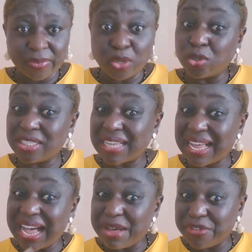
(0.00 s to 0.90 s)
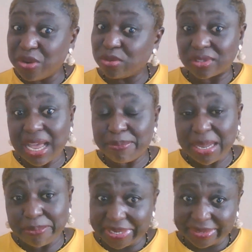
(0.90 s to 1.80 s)
So these are avenues I make
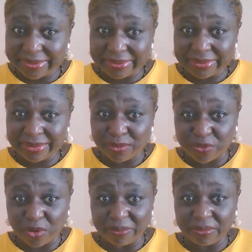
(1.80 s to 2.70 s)
money from.